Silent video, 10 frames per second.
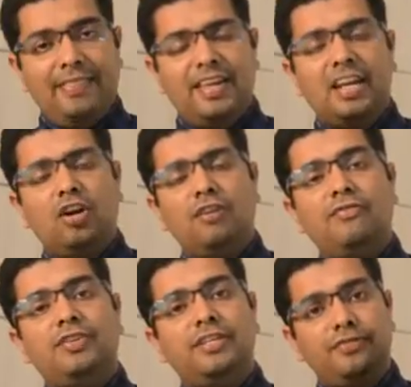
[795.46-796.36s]
And there are a lot
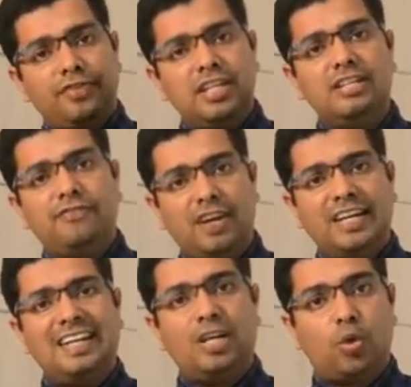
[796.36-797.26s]
of different
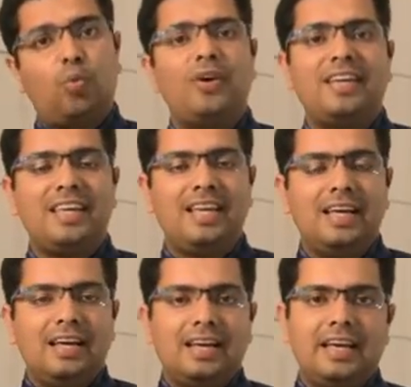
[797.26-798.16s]
fun and
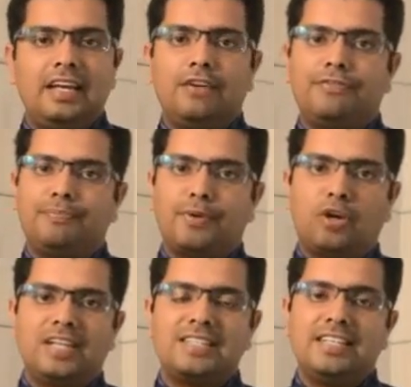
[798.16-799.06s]
quirky kind of
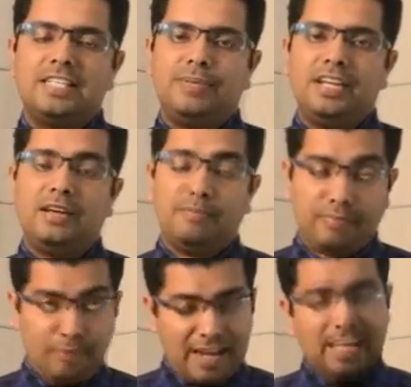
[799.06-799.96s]
products that has been
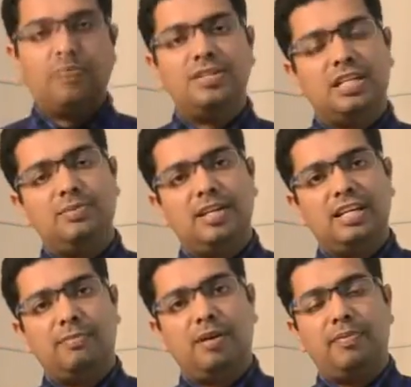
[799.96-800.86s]
mannequins that has
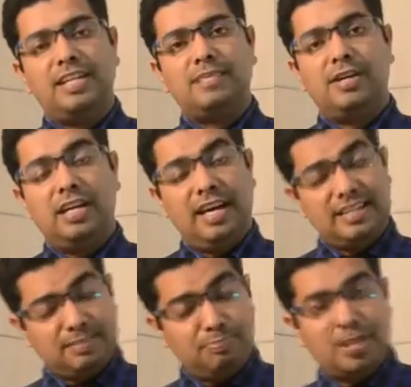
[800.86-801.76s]
been come up,
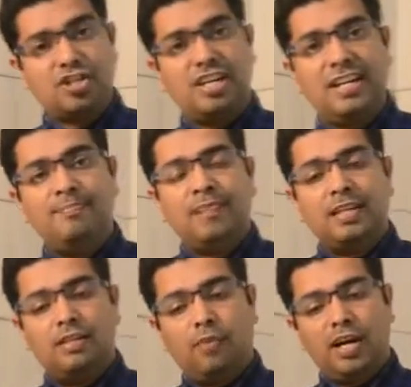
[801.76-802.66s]
especially
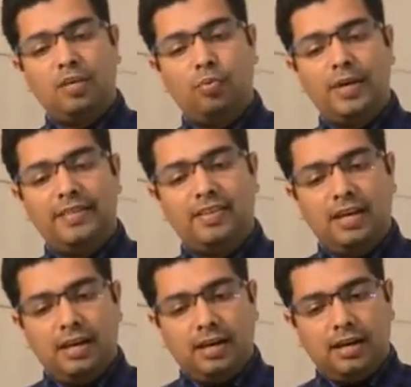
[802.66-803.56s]
the one with
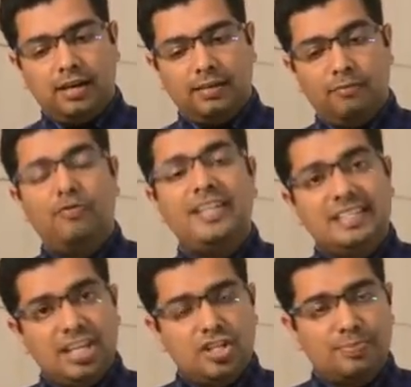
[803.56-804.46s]

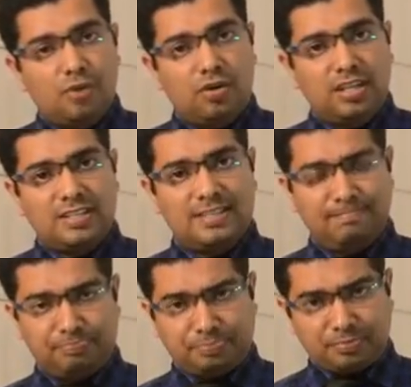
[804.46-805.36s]
vintage products.